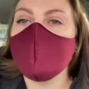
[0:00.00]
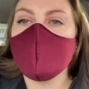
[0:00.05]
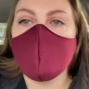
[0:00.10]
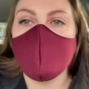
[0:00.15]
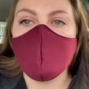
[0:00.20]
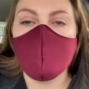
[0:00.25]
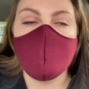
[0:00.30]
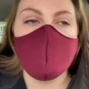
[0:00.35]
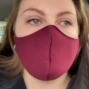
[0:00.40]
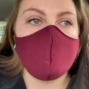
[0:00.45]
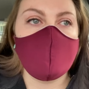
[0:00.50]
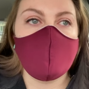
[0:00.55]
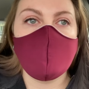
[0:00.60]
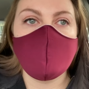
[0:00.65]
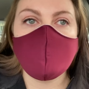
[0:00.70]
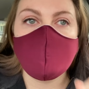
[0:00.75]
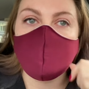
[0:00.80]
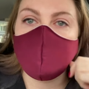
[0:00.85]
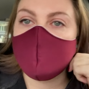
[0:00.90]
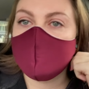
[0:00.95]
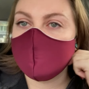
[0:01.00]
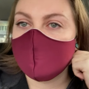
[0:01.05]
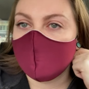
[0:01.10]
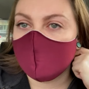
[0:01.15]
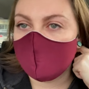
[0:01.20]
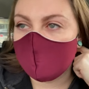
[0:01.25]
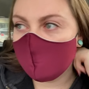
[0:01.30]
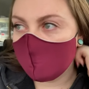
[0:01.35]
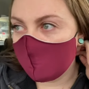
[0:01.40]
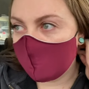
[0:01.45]
couple of days because he's
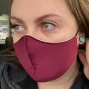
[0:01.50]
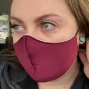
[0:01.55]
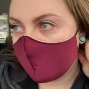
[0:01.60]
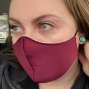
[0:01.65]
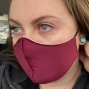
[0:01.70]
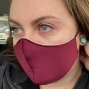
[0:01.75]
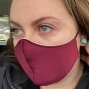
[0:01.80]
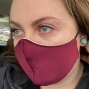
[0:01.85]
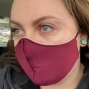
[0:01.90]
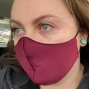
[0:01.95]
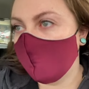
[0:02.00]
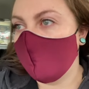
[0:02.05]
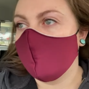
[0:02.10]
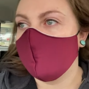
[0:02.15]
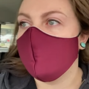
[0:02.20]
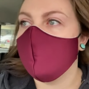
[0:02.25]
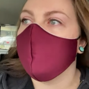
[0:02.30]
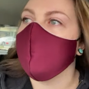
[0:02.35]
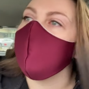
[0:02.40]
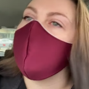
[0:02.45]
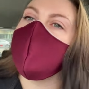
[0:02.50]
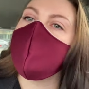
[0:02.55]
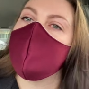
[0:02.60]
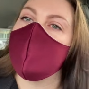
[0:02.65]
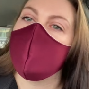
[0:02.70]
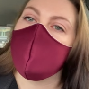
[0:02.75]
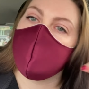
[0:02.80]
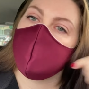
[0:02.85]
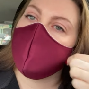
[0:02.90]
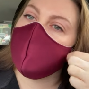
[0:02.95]
not due yet. I'm like two weeks
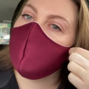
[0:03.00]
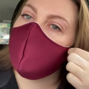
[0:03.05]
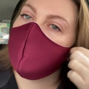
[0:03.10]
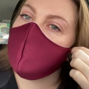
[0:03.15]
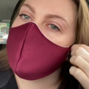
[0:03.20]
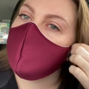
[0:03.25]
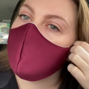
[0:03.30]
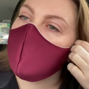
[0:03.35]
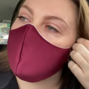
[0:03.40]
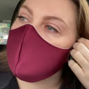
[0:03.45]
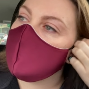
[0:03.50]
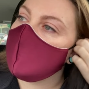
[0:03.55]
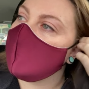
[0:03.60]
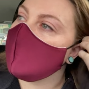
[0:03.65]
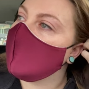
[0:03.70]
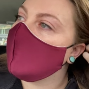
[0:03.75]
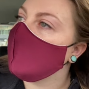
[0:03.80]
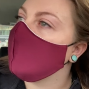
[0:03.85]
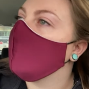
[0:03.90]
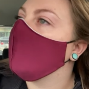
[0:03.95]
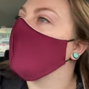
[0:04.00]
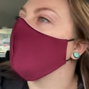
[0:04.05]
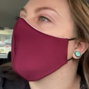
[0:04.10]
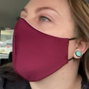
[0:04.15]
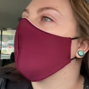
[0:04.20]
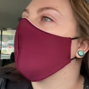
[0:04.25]
overdue, supposedly, blah,